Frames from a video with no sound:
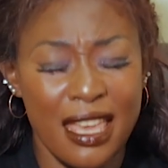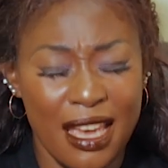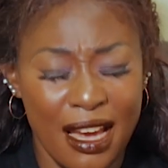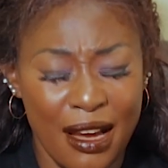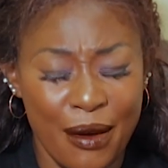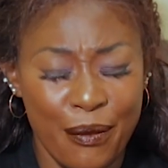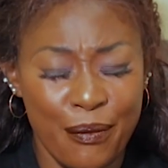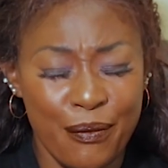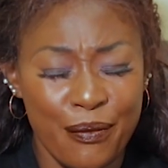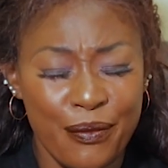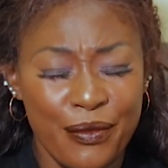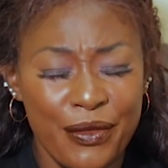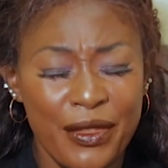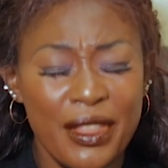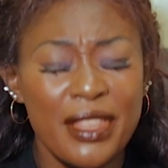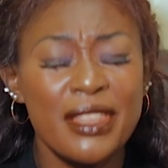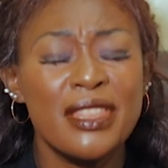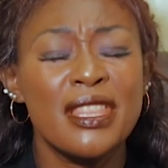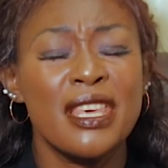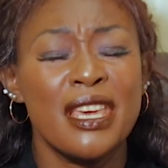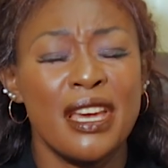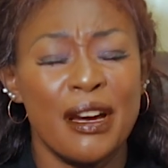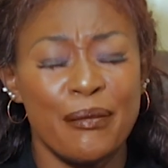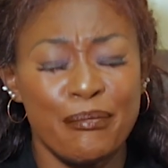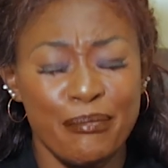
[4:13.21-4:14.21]
am
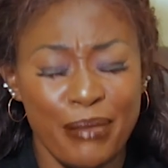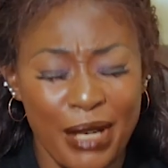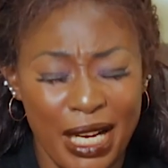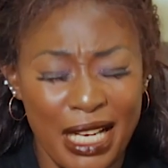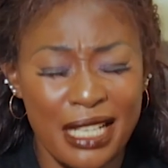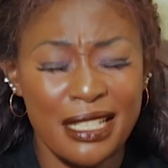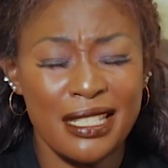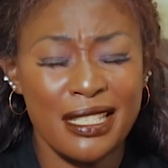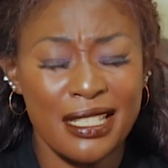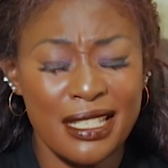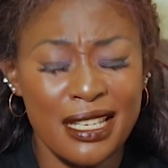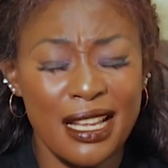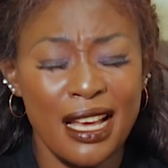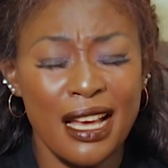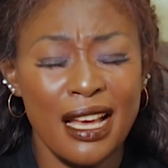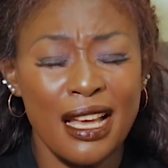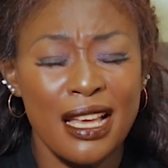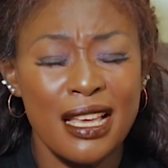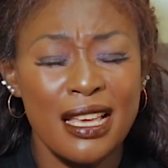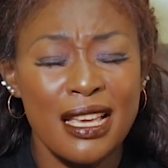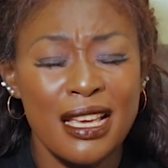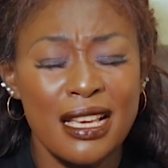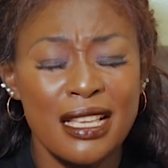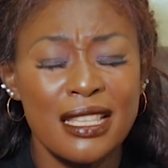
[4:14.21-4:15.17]
their pastor,